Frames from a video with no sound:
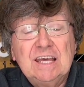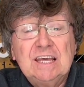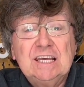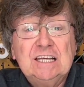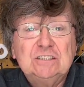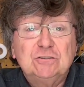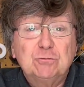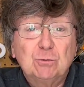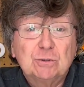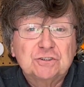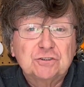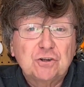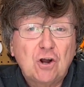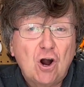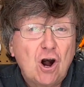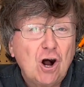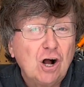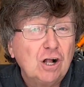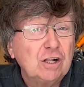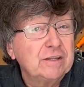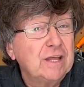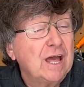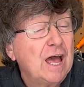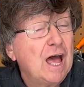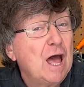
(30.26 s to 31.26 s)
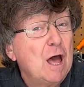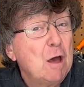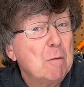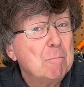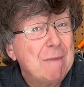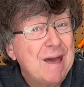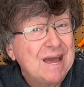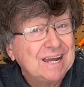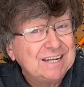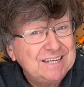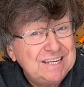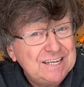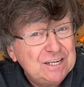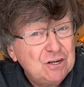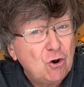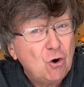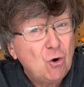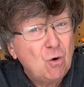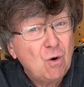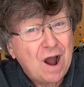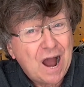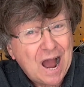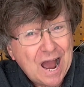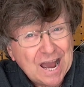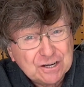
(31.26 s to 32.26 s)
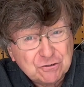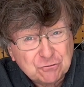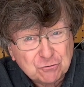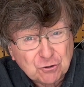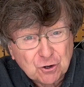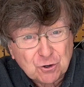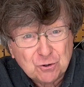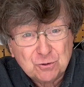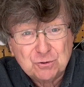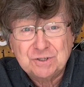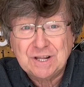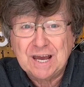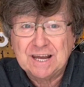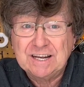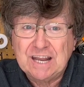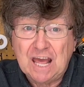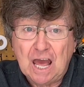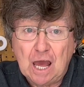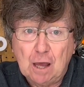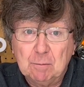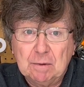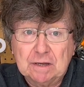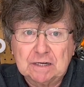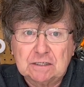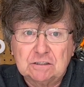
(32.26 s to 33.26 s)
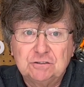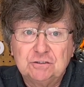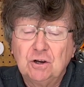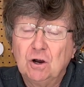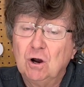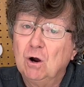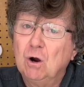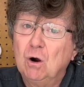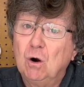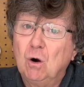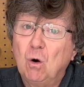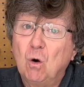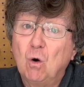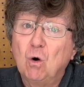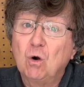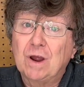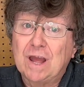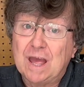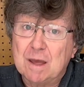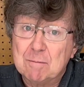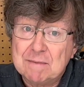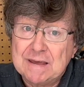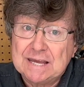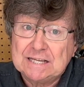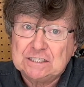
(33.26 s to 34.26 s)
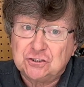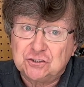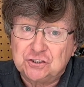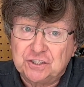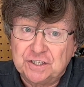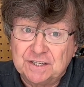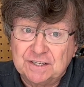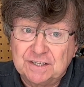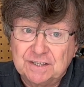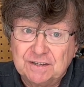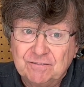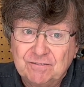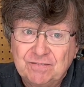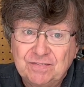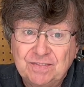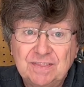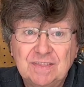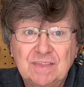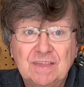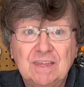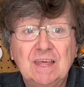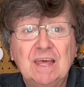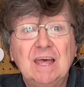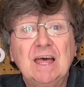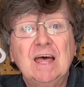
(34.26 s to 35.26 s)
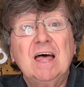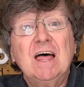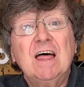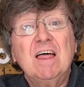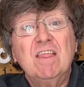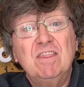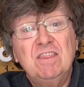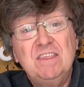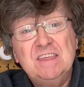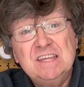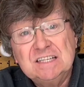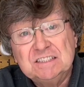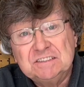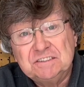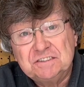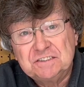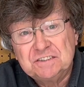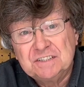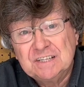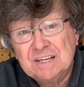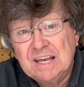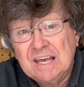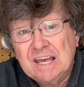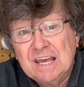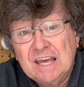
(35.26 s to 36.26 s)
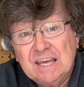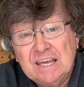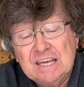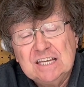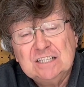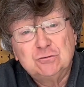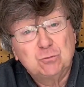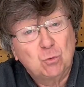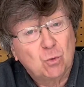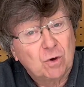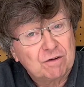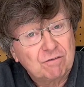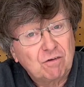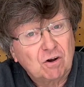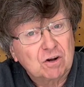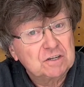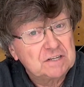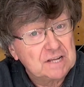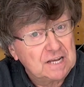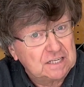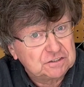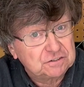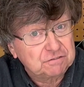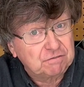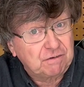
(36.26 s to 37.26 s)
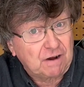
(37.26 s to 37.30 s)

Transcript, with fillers: is what's called magnetohydrodynamics, or MHD. This is one of our test